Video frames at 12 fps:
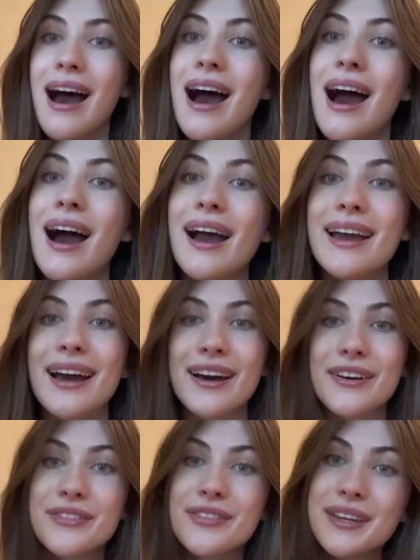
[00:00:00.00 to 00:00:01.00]
I
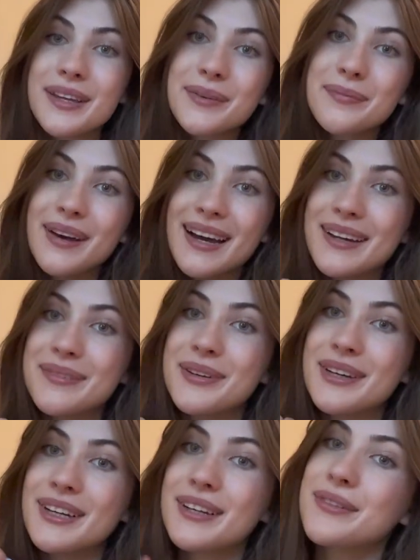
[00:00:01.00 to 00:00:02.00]
have the
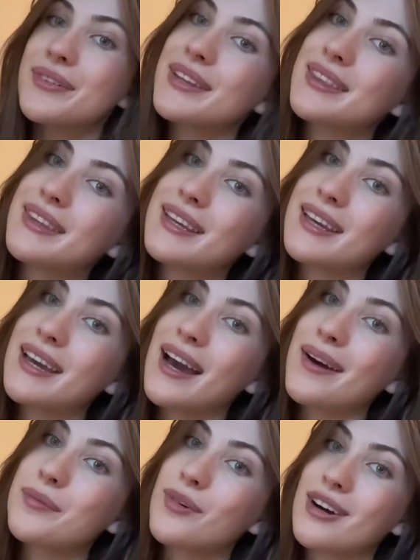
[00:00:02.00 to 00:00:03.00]
MacBook with the
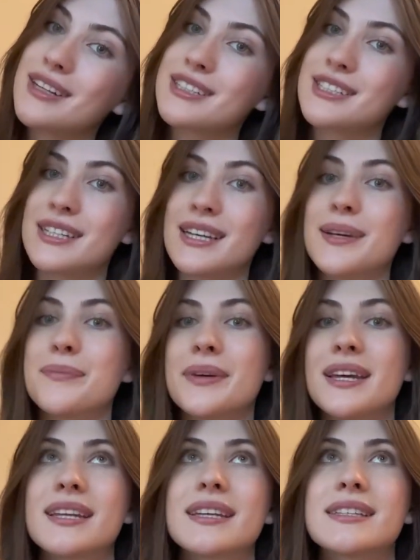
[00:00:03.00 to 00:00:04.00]
M1
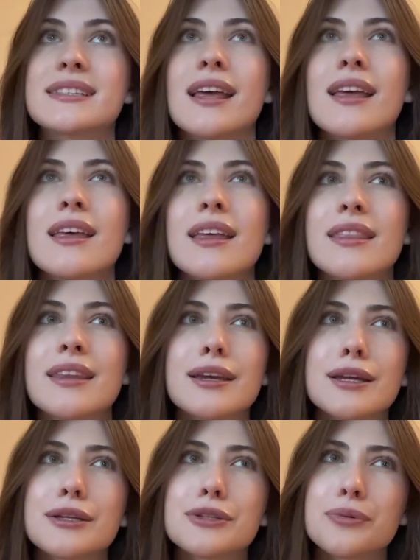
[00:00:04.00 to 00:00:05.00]
chip. It is
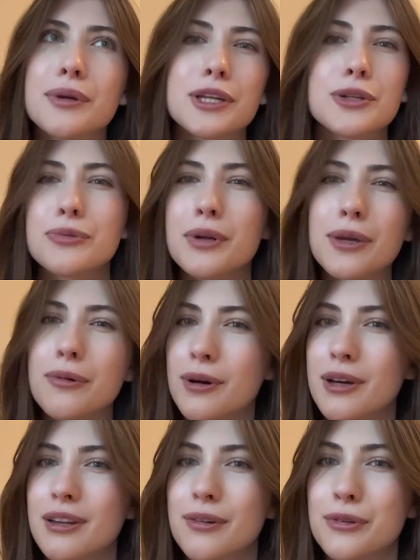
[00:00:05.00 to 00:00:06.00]
the
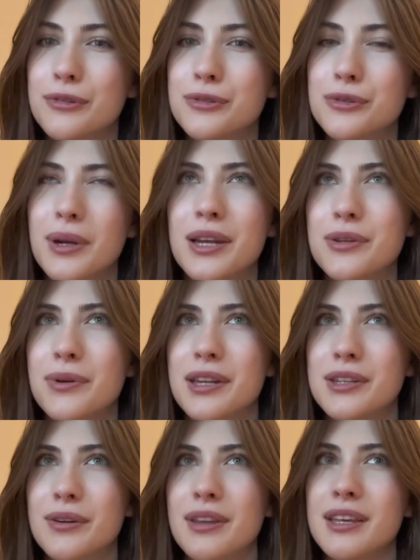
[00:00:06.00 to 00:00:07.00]
2021 or
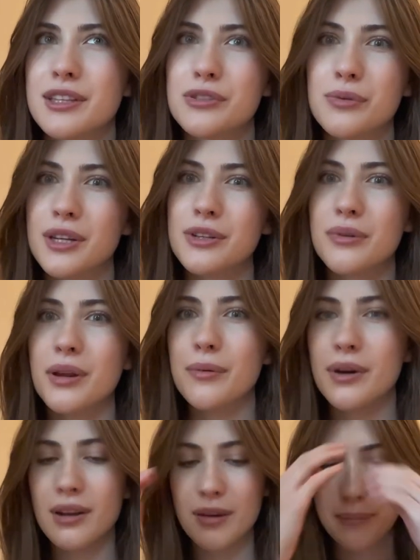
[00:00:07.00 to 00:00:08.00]
2022, I think it's
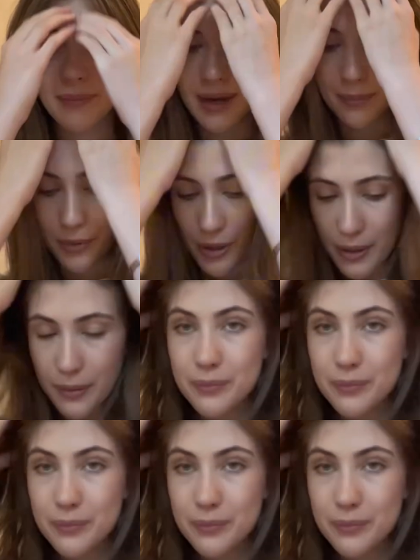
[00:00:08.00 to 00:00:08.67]
2021 MacBook.